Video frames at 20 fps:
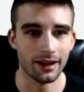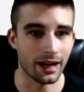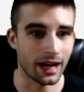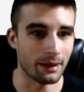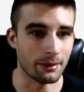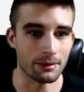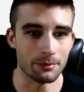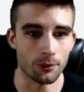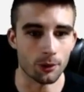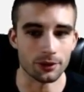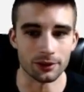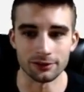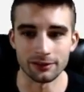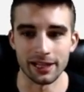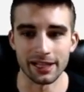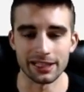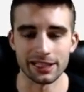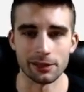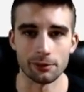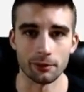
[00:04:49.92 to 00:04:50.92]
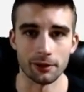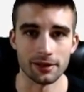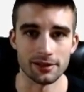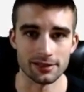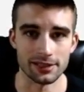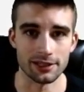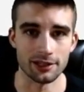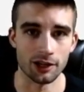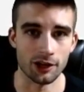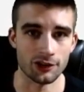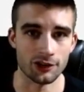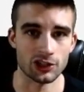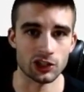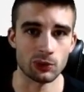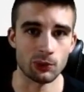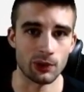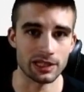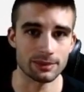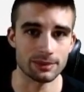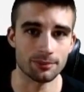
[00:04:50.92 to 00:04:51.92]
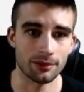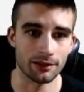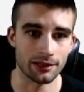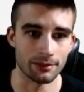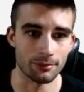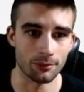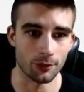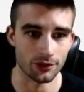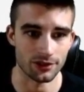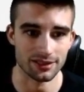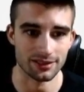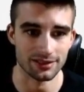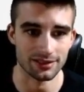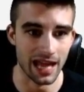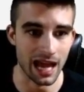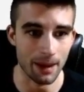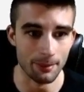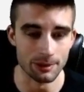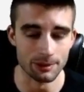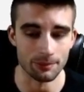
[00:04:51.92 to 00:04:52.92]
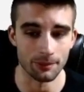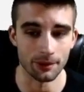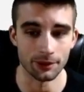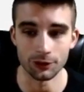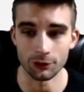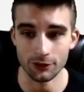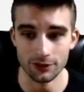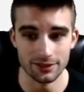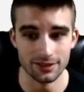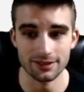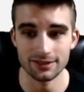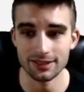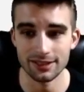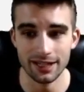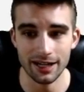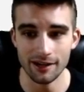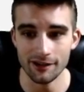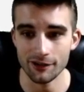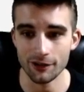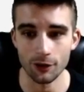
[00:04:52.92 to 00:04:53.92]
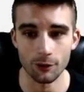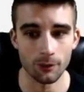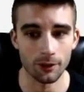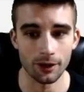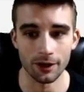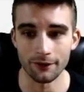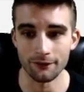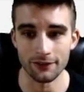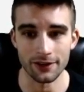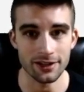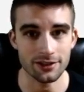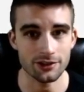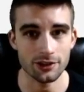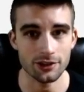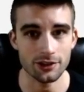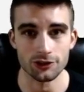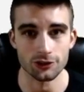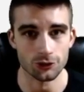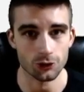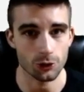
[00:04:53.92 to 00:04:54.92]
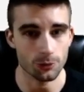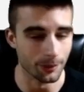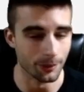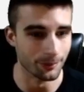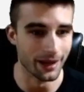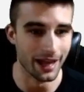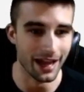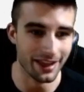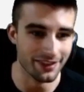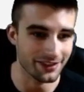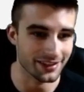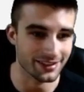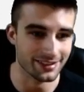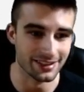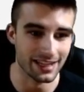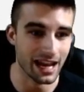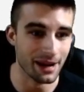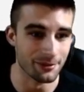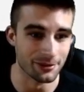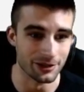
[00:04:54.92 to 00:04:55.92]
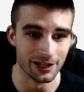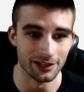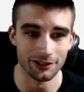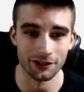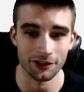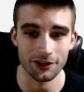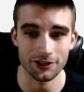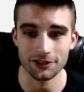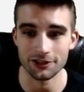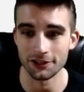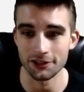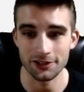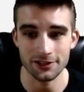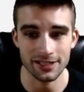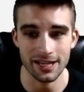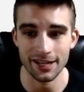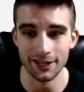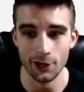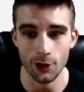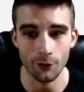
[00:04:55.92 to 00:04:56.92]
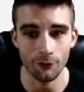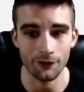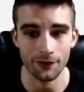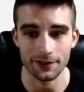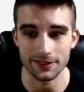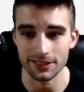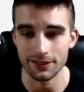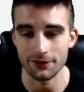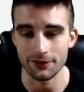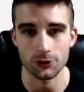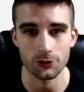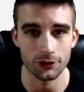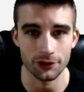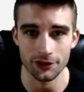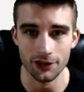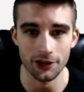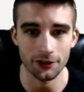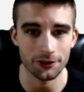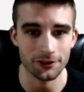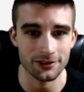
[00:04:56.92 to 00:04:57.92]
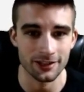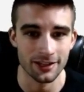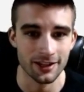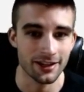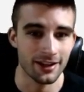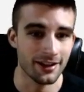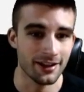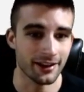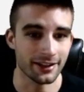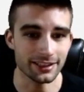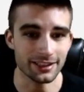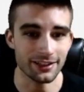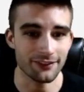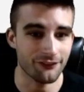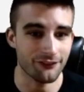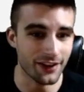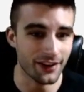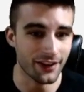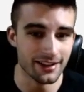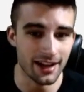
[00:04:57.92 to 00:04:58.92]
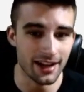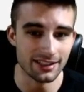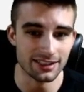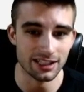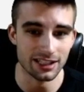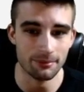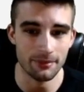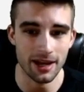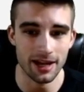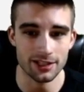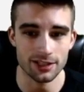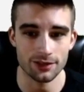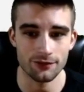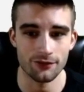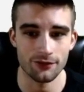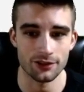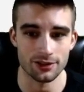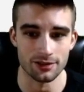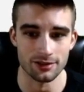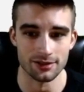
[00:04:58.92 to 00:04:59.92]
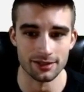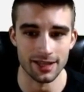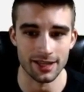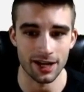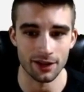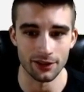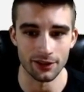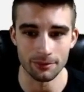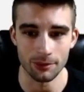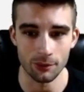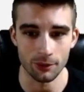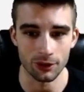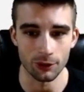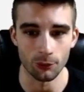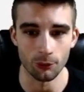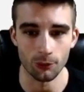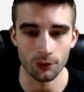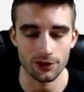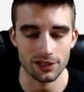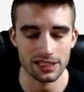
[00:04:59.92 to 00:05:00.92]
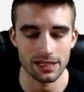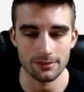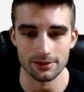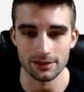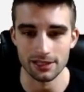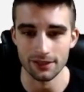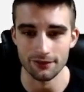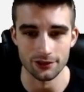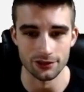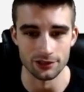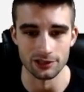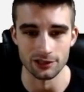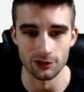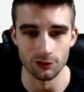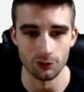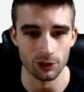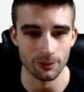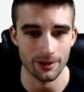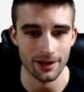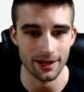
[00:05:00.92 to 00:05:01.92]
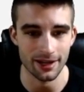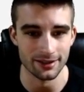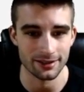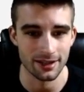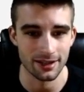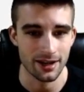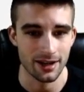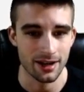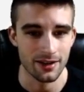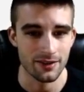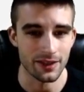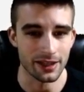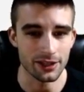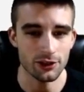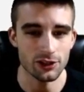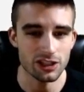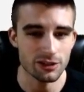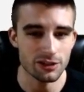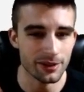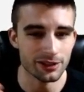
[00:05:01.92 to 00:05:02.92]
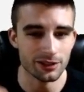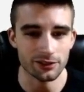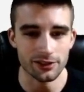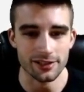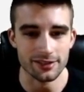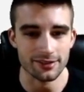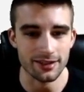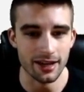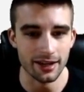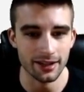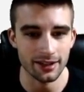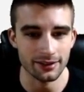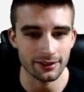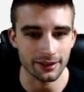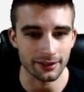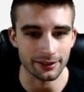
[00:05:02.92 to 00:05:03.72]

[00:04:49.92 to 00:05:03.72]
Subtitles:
I mean, more than likely, we're going to see Carson Wentz play more snaps. But there is a scenario where if he's just super bad in this game, Jalen Hurts could take over at $7,200. It's a fantastic matchup versus Seattle. They've been one of the worst teams in the league versus quarterbacks. They used to be 32nd.